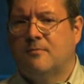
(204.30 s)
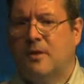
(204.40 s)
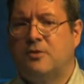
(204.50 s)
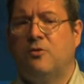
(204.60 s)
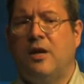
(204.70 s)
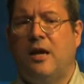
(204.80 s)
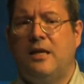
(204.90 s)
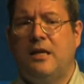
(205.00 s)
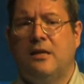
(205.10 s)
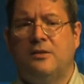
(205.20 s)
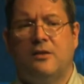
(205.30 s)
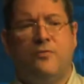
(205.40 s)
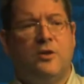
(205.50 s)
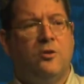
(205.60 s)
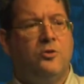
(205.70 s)
And so the idea is if
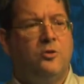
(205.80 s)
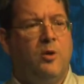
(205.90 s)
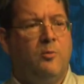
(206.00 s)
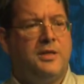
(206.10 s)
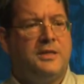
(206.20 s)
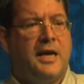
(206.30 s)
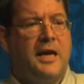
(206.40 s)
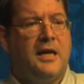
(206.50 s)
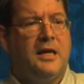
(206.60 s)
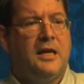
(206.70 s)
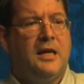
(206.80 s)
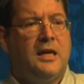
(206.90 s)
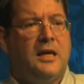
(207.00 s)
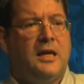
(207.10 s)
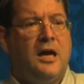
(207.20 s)
you don't do what we say,
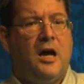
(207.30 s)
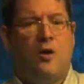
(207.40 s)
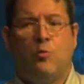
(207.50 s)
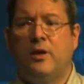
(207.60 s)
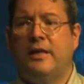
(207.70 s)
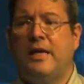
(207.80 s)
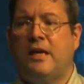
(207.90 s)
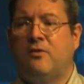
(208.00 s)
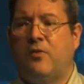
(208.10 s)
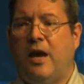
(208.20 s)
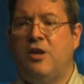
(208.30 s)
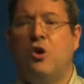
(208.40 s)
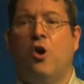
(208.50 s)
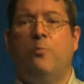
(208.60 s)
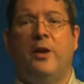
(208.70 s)
we'll leave, and
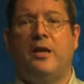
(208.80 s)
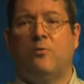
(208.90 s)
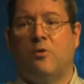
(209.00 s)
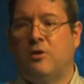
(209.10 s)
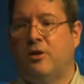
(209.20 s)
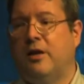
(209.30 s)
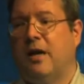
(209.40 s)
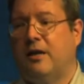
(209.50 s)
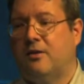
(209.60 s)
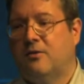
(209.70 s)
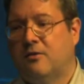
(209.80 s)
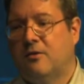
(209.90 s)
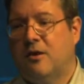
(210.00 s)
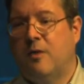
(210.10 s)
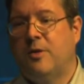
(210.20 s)
nobody will look at
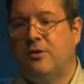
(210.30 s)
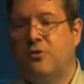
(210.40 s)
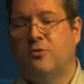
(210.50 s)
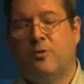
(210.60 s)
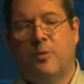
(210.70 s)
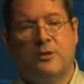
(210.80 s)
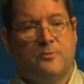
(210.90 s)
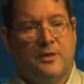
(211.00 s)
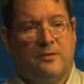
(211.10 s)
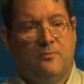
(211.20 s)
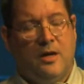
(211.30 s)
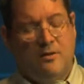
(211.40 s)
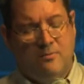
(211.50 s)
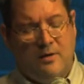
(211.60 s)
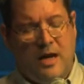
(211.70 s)
coming to New Brunswick.
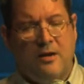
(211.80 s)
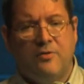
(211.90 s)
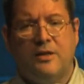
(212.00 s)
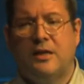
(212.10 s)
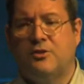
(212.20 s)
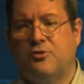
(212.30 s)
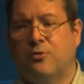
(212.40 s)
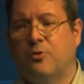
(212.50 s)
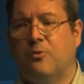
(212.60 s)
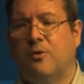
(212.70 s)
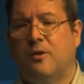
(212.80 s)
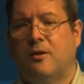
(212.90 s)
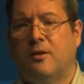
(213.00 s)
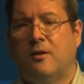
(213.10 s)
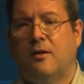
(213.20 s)
Well, I don't think that's true.
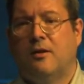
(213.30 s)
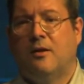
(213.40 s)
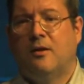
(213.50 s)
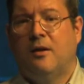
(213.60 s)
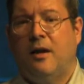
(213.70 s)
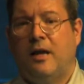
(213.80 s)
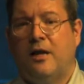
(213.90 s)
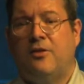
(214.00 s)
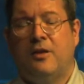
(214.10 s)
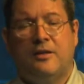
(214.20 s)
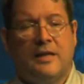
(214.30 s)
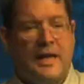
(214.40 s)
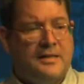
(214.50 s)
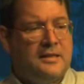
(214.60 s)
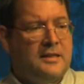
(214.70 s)
And I think the
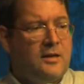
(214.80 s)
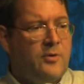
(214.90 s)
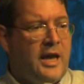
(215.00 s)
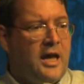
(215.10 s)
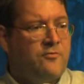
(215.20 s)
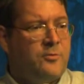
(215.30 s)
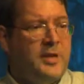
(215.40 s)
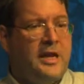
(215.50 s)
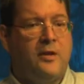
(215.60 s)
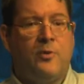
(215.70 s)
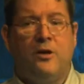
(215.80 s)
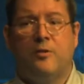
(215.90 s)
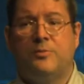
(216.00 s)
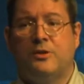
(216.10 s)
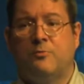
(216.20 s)
lesson that we have from Danny
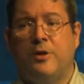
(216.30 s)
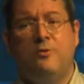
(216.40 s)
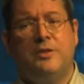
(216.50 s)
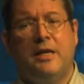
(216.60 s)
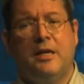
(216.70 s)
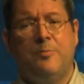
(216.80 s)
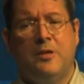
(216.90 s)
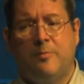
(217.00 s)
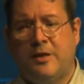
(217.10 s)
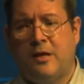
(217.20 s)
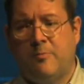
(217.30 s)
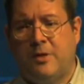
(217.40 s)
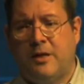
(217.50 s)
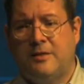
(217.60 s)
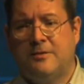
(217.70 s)
Williams is when you stand up to the big
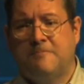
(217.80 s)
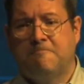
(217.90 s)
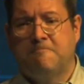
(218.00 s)
companies